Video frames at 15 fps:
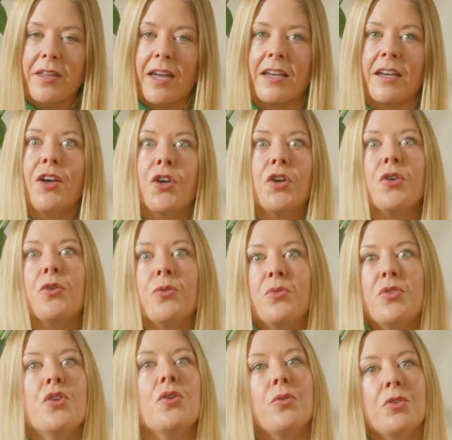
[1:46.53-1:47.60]
Like who
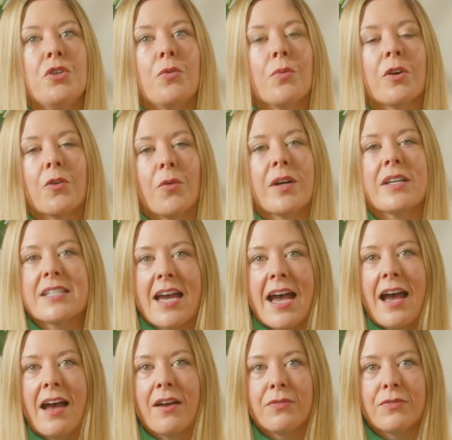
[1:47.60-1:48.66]
knew you were going to
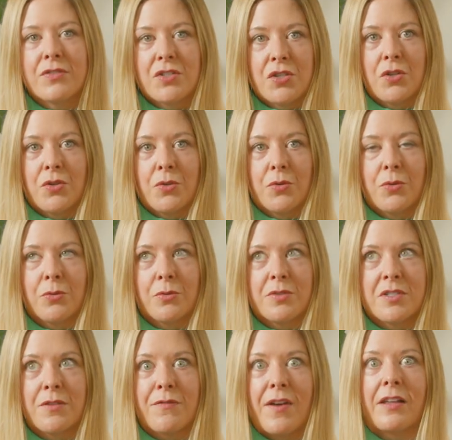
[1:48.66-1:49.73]
have to
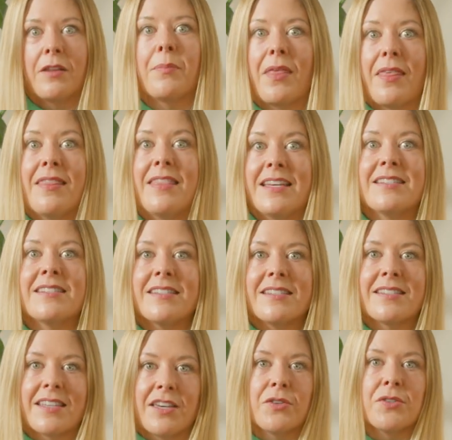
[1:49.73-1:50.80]
develop this
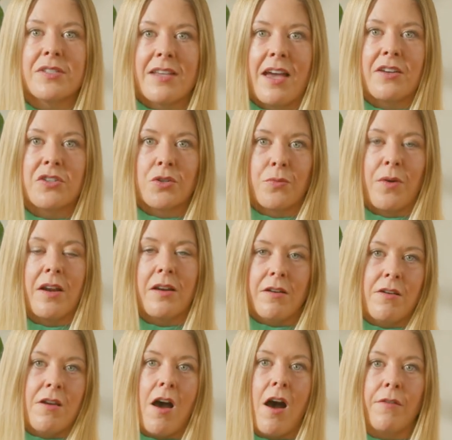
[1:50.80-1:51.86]
skill set to write a
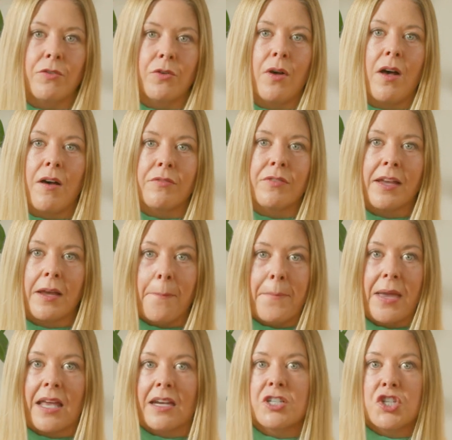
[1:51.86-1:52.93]
novel of like
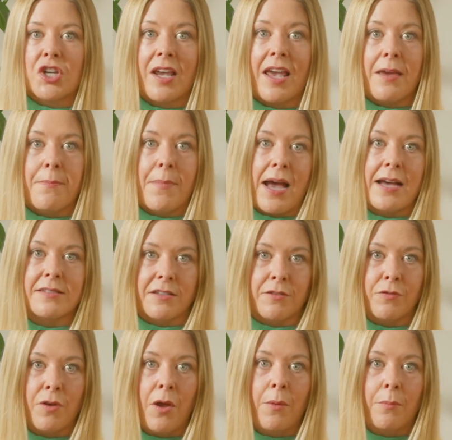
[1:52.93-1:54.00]
managing a
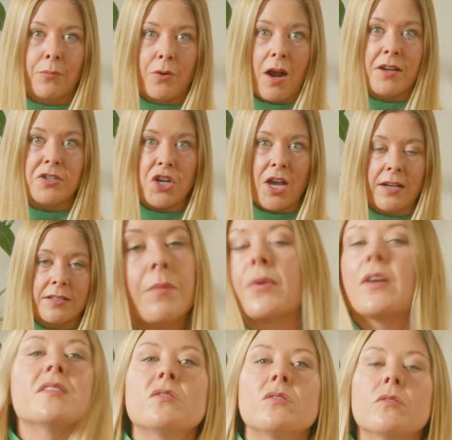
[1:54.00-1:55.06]
massive project
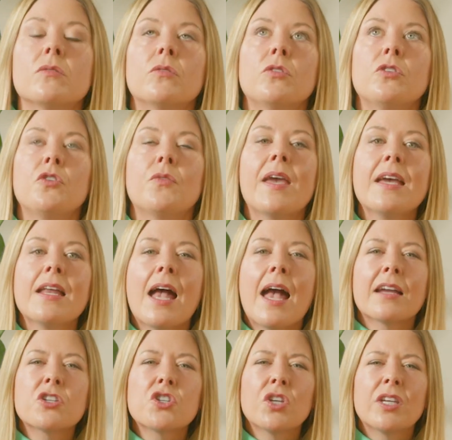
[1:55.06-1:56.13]
because you can't
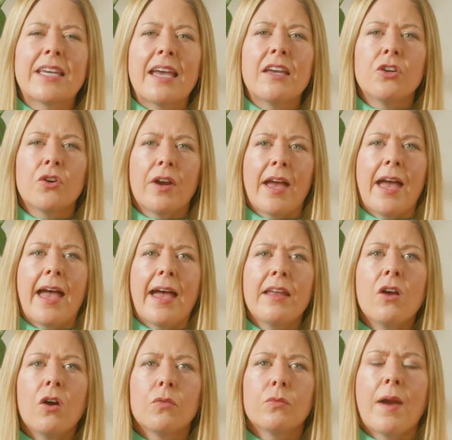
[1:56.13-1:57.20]
actually get your
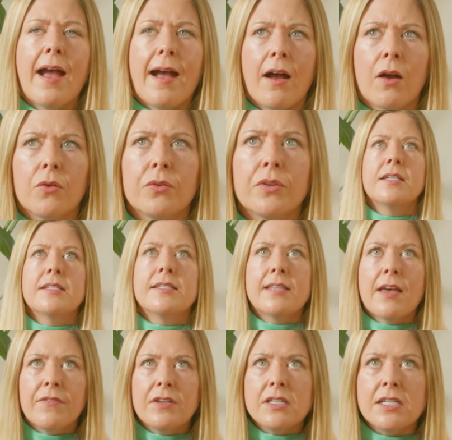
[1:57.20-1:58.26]
head around
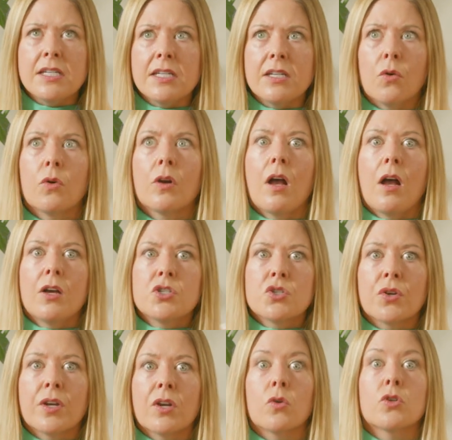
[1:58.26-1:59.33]
70 or
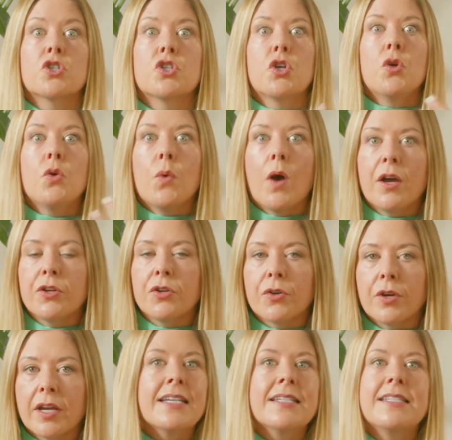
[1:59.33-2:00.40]
100 or
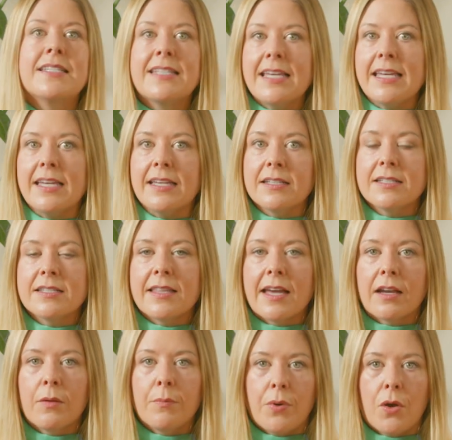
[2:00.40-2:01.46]
200 scenes
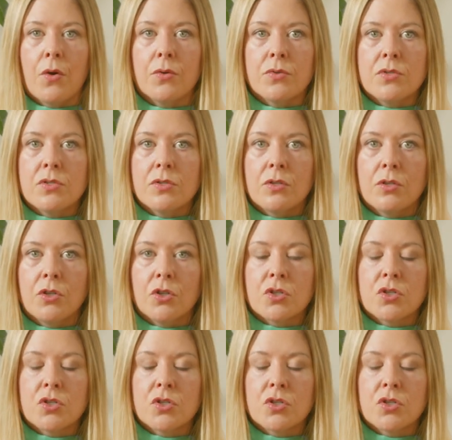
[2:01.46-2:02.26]
that compose your